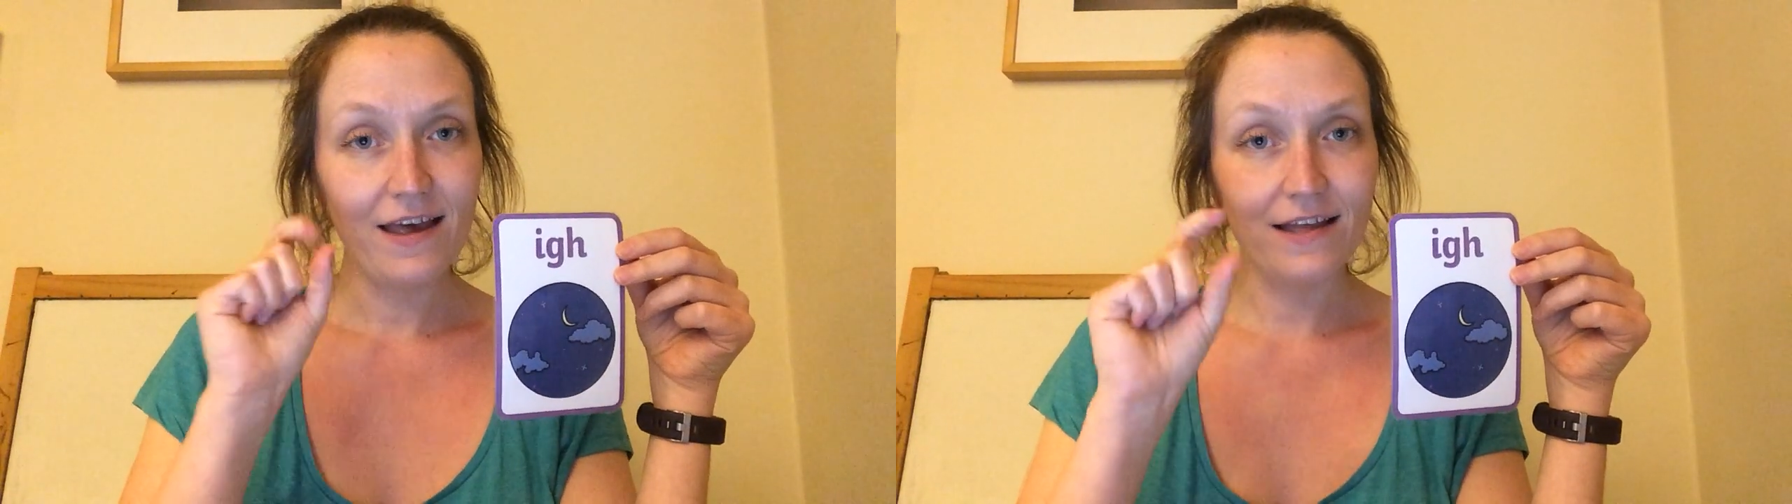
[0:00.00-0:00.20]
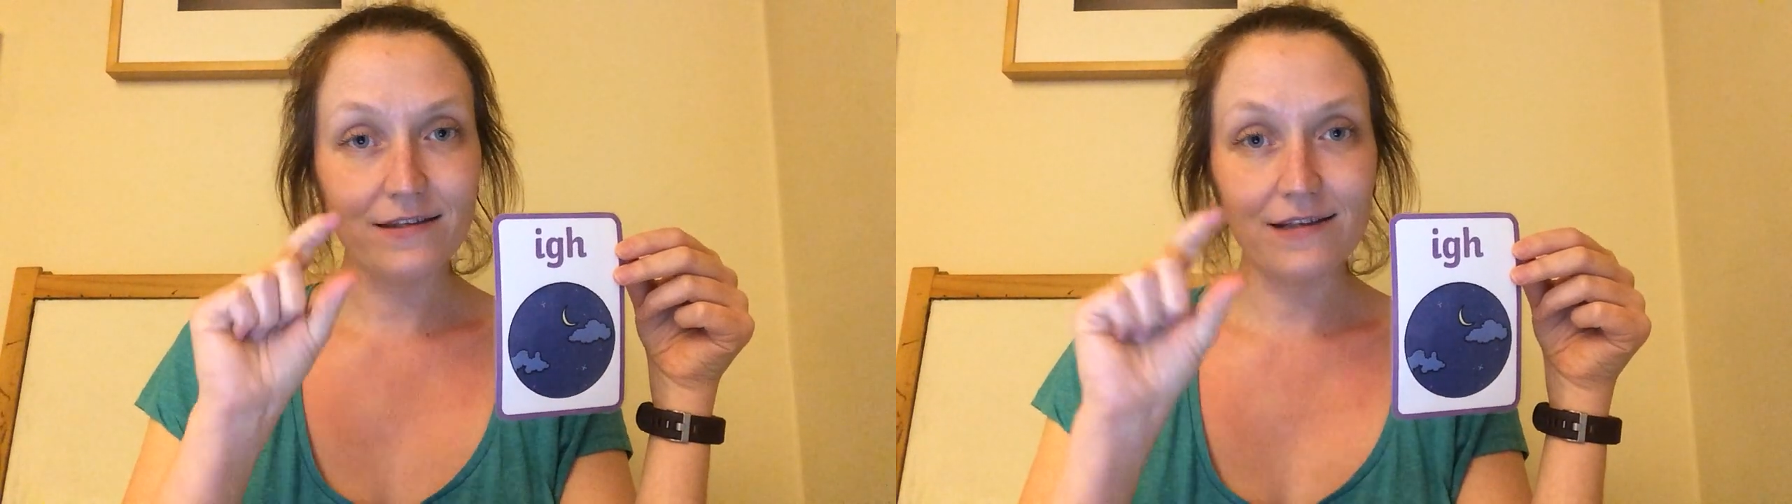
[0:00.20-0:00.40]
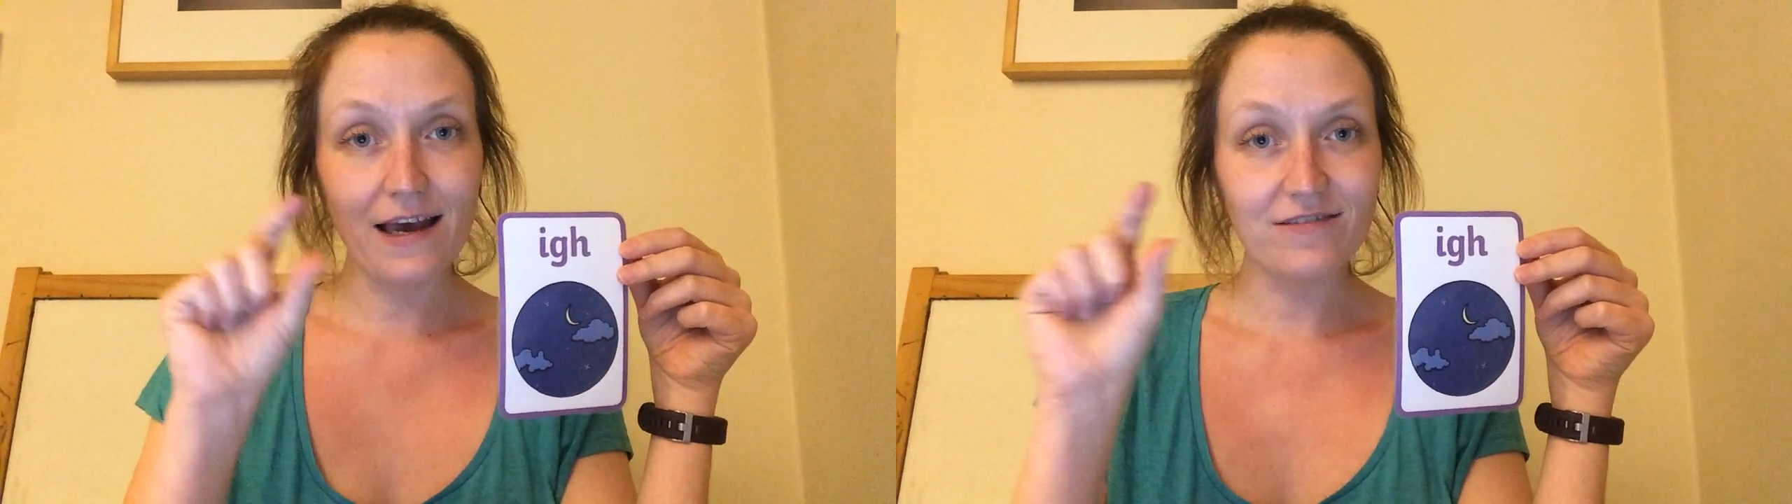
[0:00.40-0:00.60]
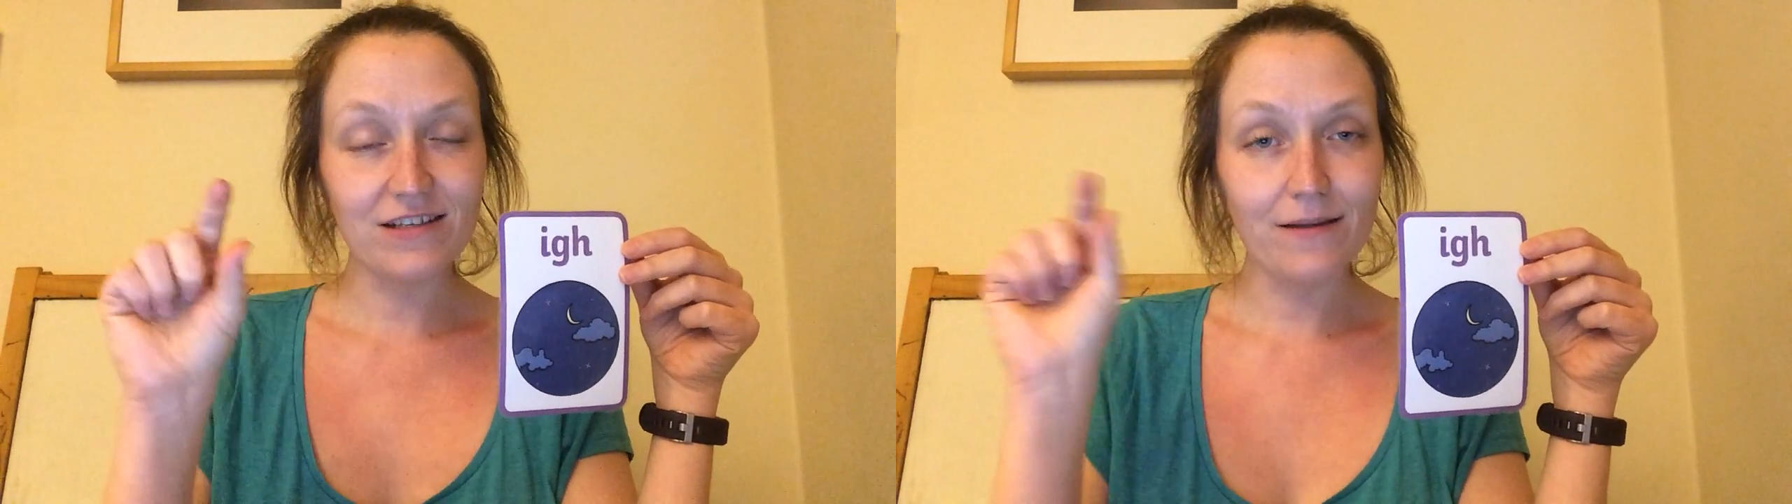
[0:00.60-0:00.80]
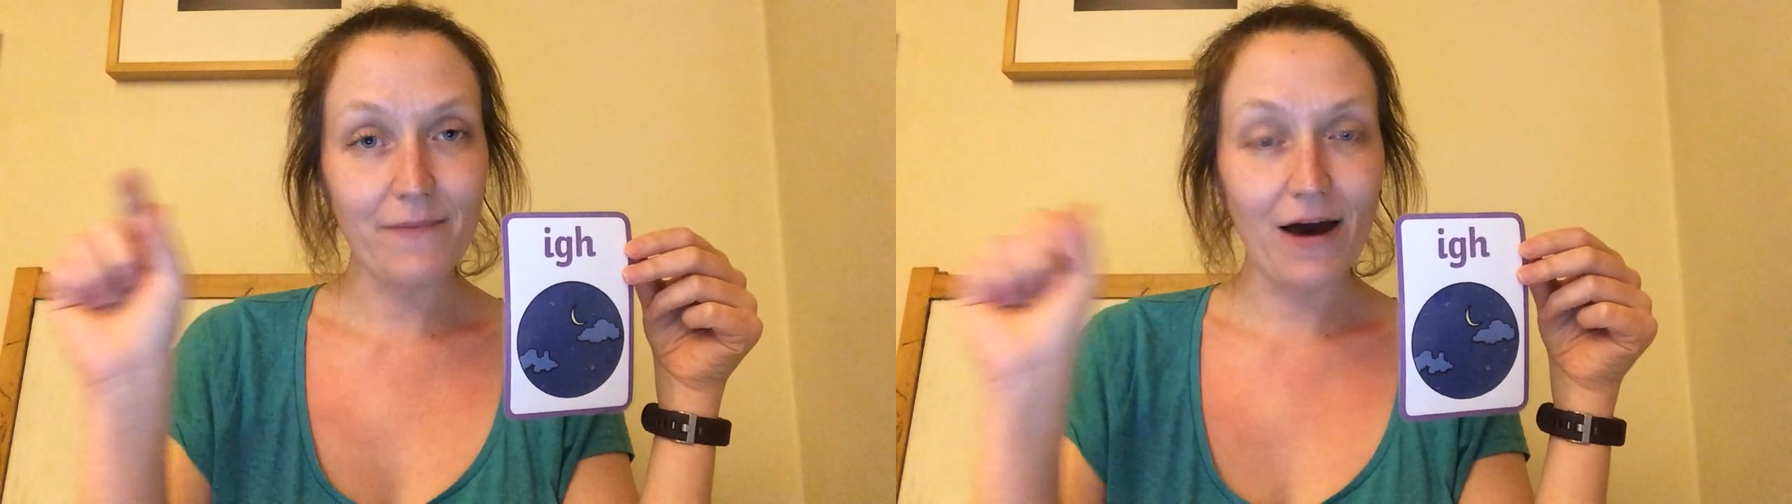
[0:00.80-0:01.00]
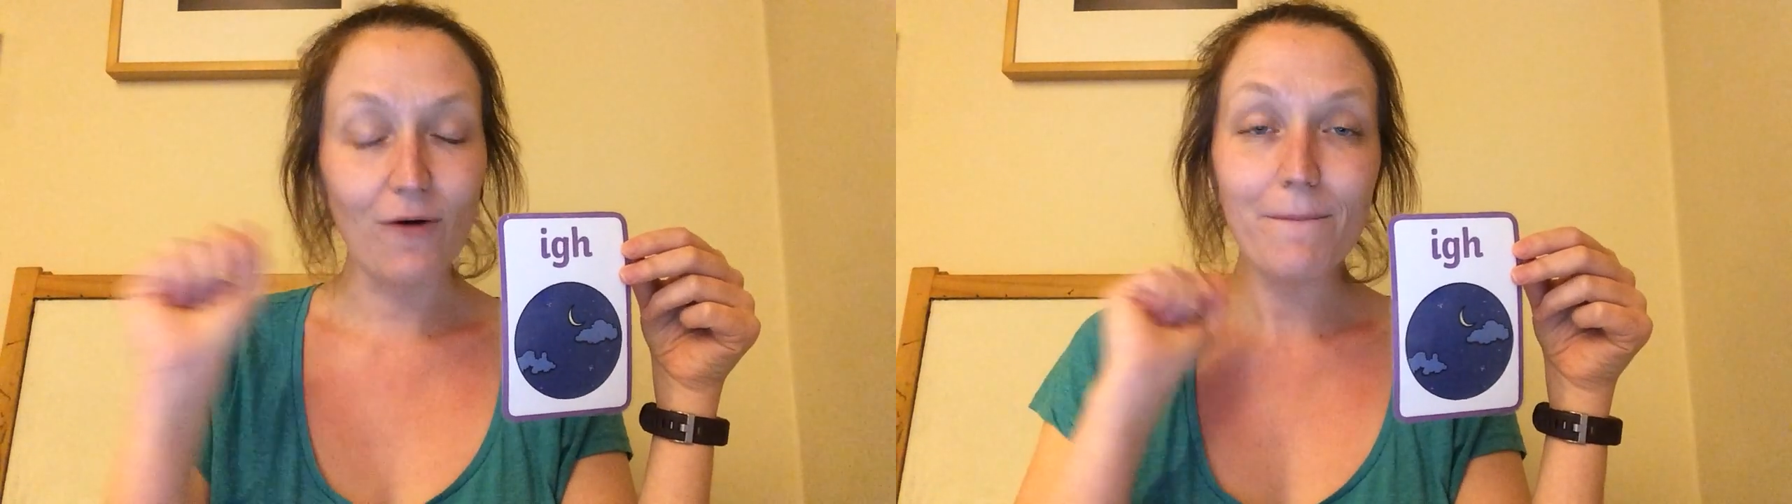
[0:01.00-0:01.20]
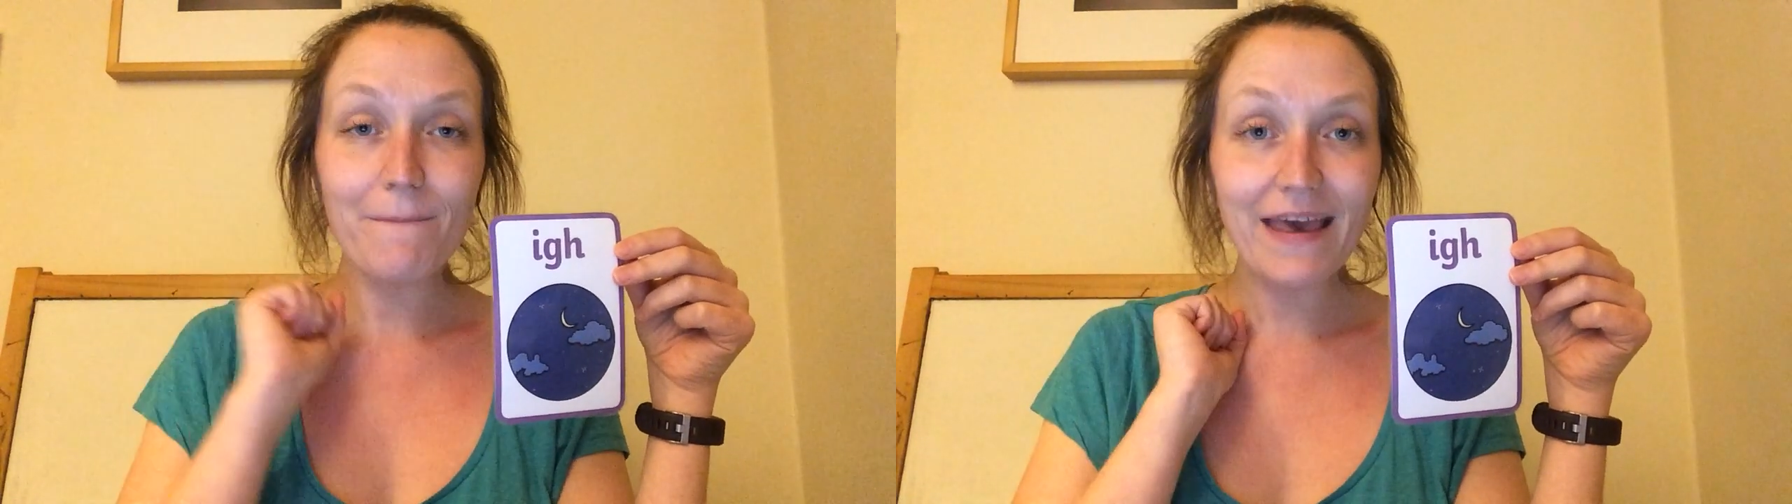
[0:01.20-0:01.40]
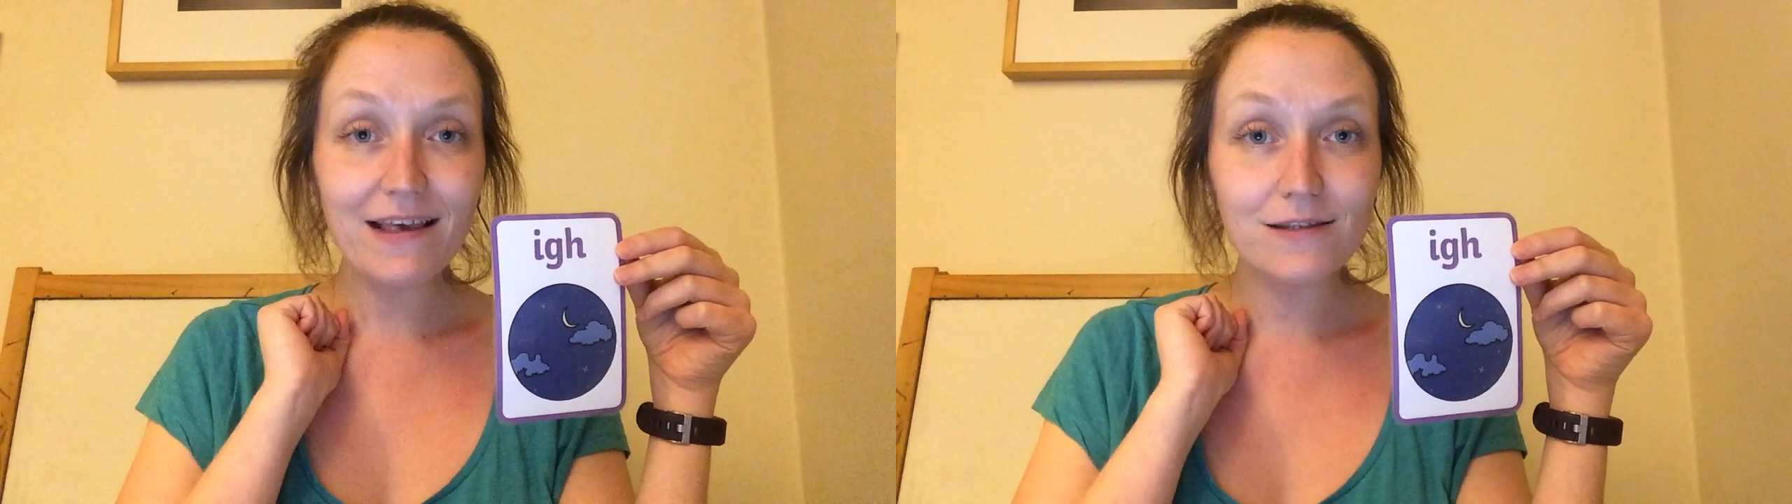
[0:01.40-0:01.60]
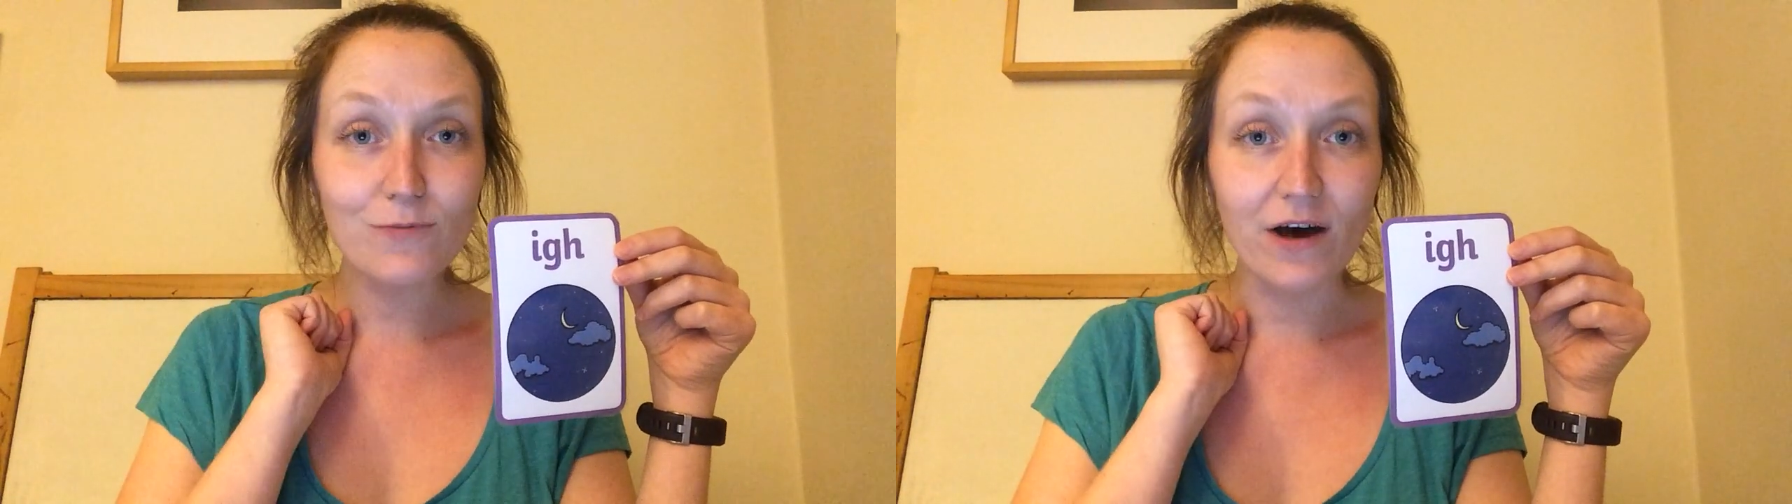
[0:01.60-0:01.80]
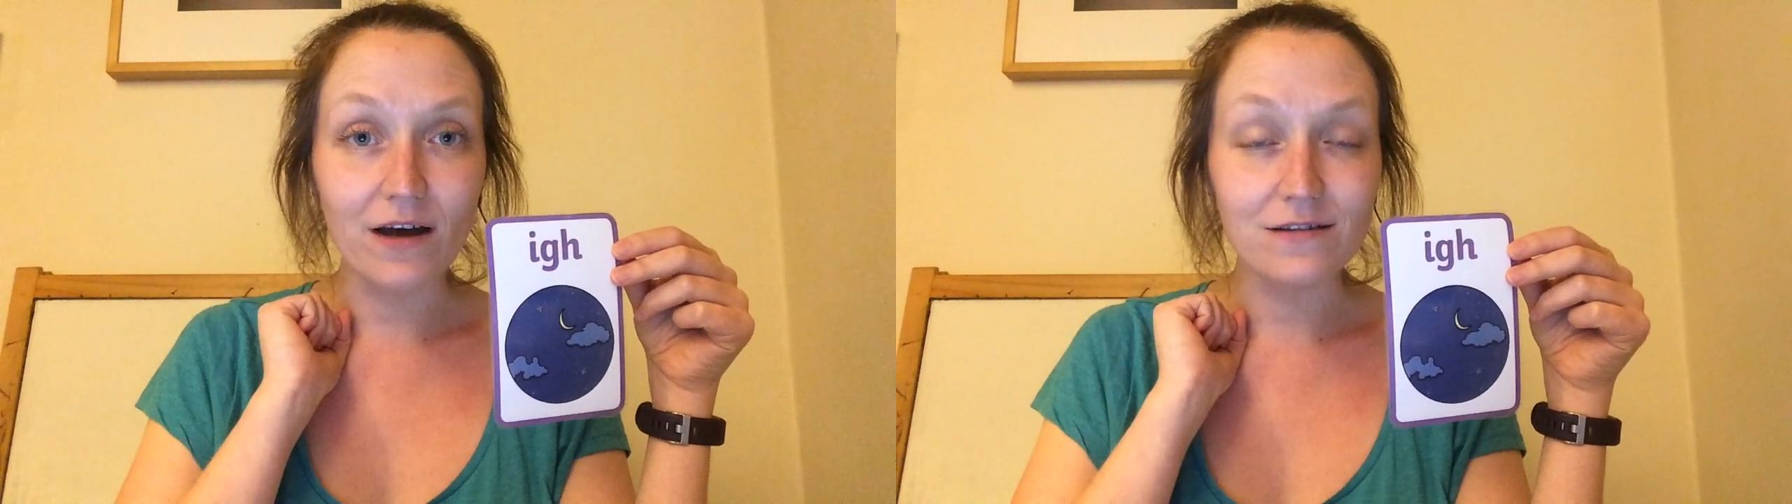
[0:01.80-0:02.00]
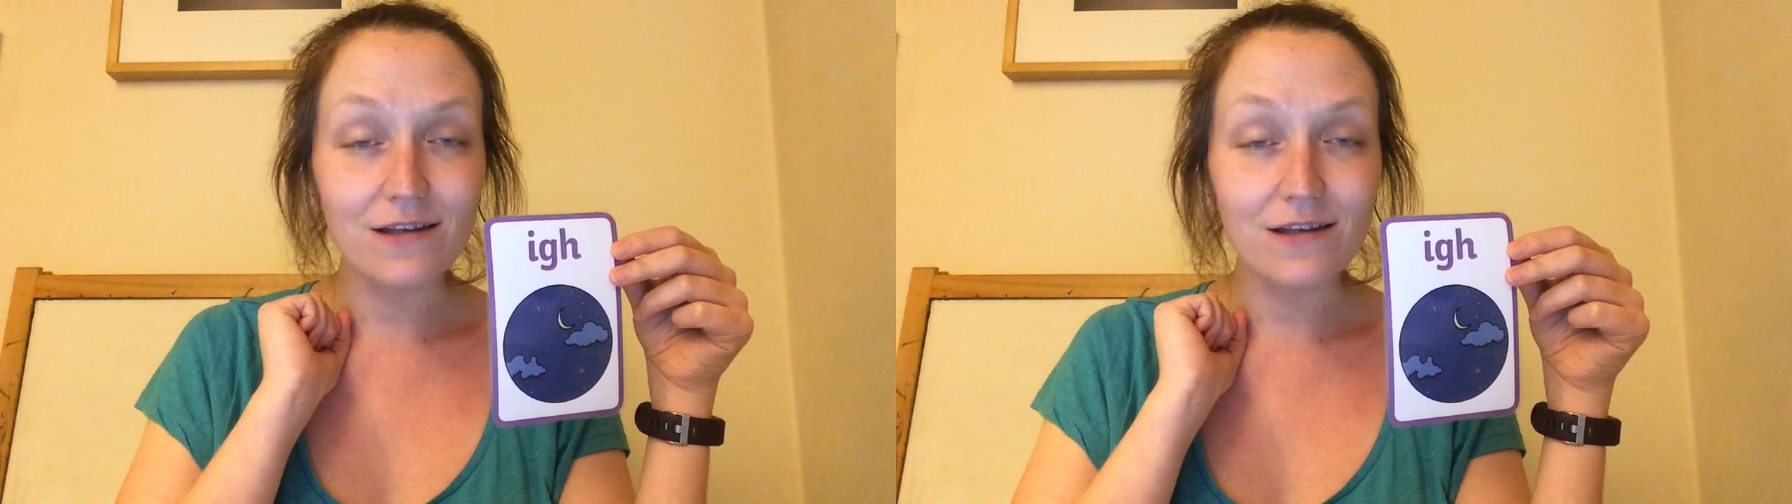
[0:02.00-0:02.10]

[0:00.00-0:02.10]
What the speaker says: and sounding them out makes words.